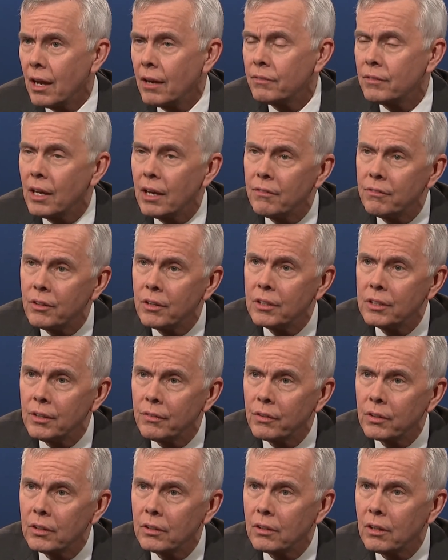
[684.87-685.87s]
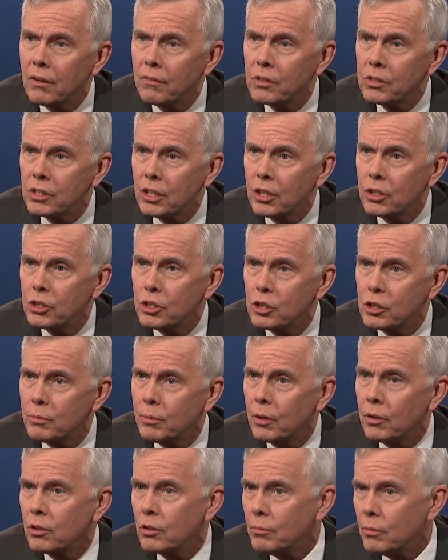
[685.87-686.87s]
to have very difficult conversations
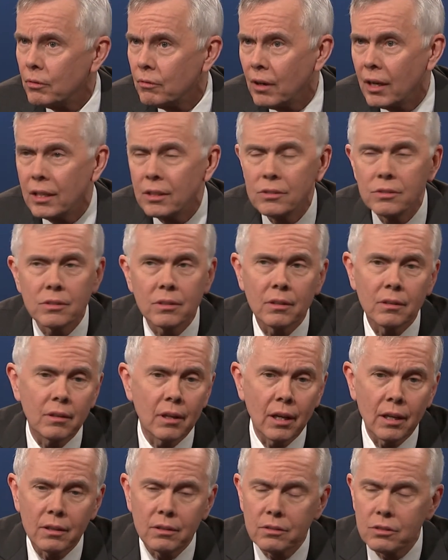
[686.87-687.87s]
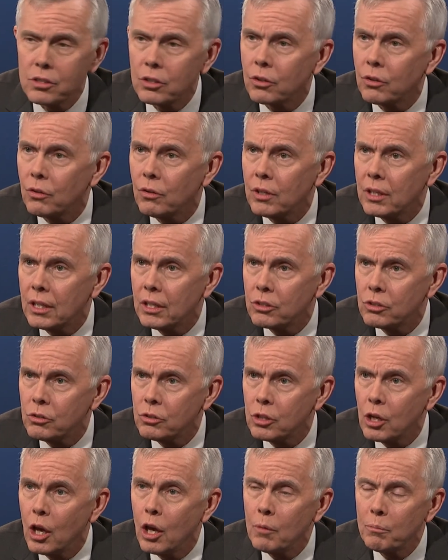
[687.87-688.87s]
about human rights and security issues.